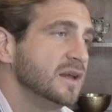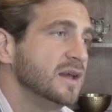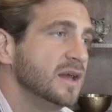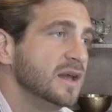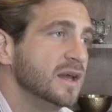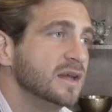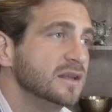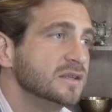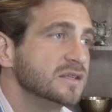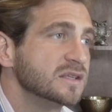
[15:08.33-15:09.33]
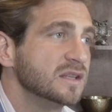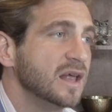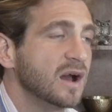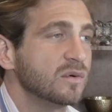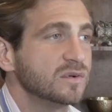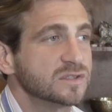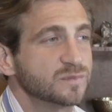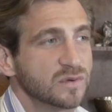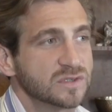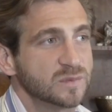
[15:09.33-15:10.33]
And that was
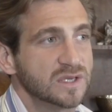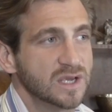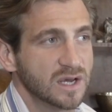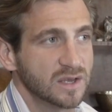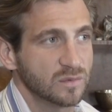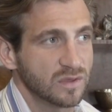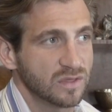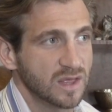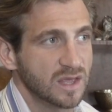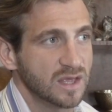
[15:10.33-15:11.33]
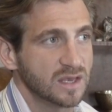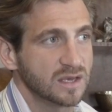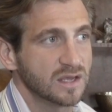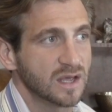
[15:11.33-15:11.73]
supposed to be done within